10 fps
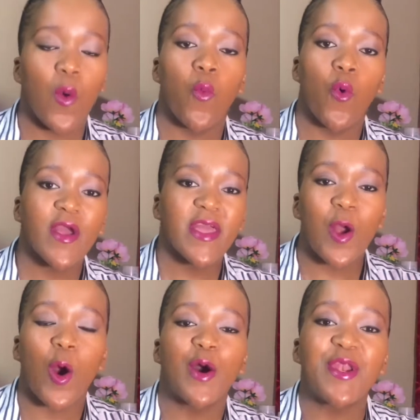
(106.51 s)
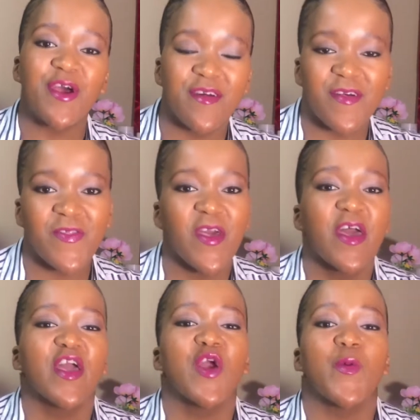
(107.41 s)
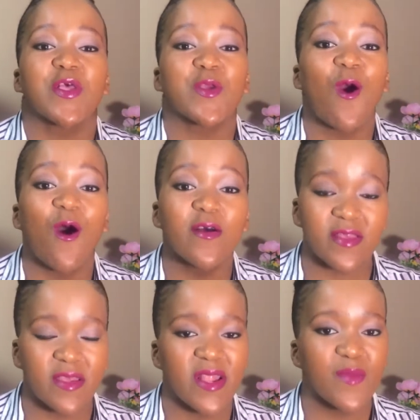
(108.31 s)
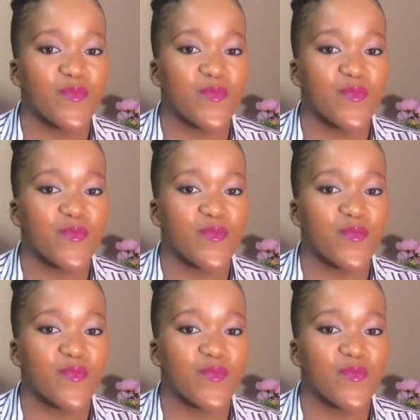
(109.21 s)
walking on earth, he was constantly